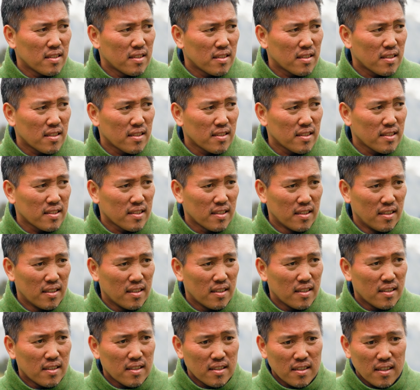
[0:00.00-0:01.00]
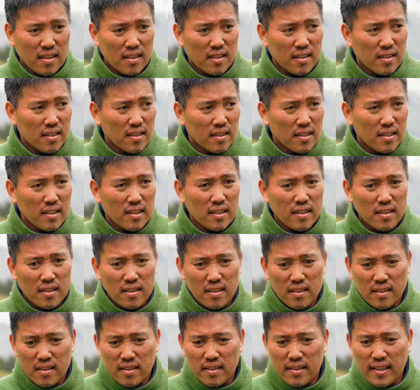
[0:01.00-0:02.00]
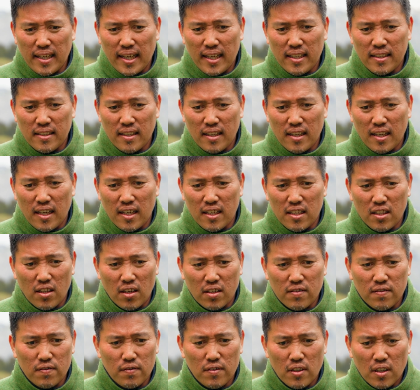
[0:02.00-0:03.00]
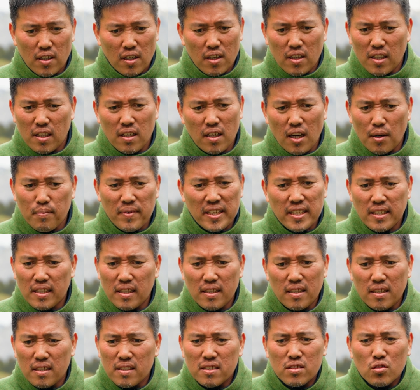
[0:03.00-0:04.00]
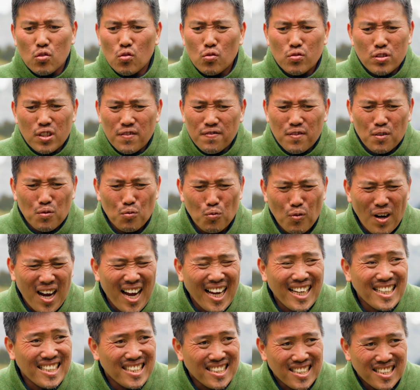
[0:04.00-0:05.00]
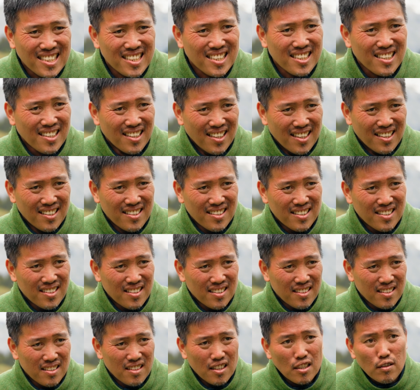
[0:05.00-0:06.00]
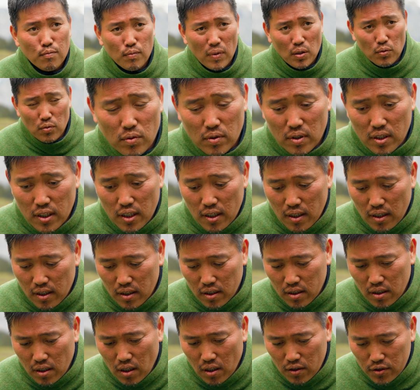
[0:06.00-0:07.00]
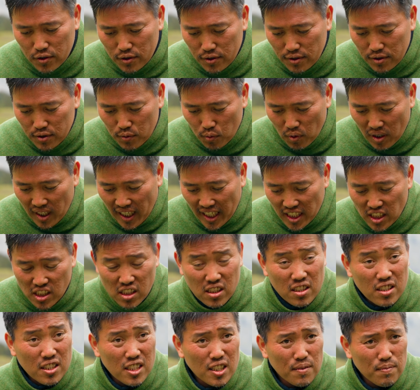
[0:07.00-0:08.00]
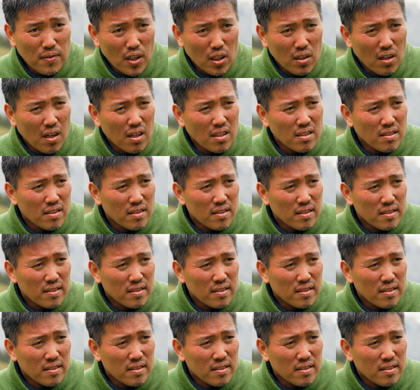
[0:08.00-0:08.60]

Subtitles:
like this, then like, I mean, it's all different ways, but God uses a relationship a lot.